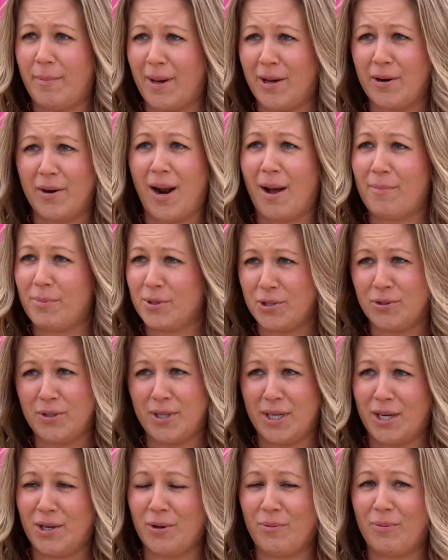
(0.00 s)
about an
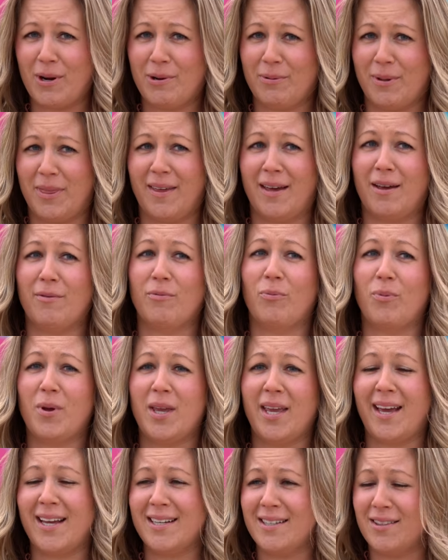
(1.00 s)
opportunity to work with them,
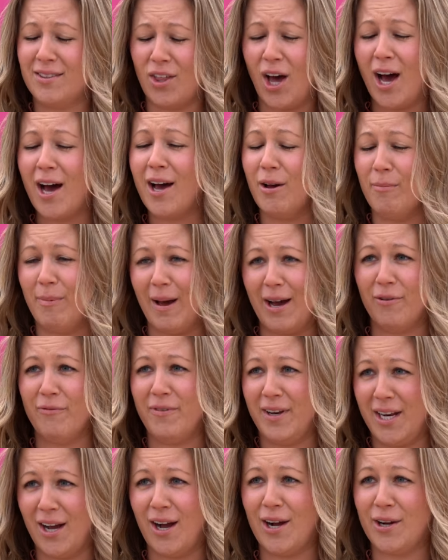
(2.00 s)
we had thought about
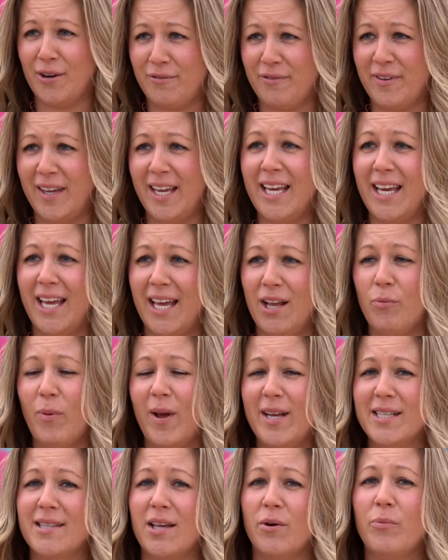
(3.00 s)
videography and
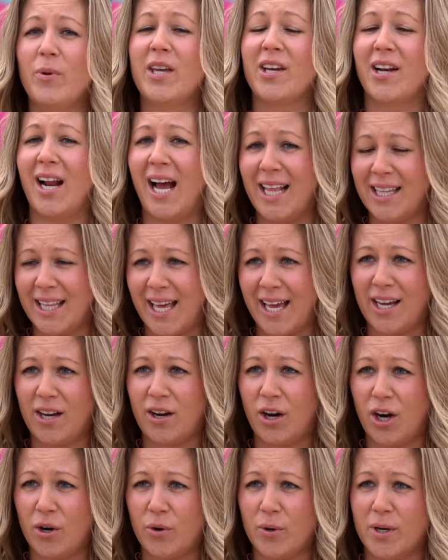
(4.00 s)
ways that we could highlight
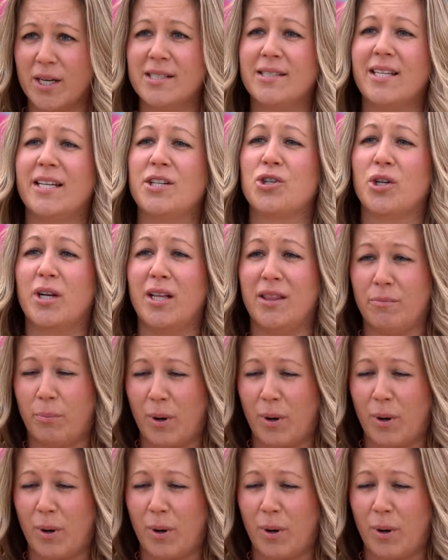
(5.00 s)
our organization and the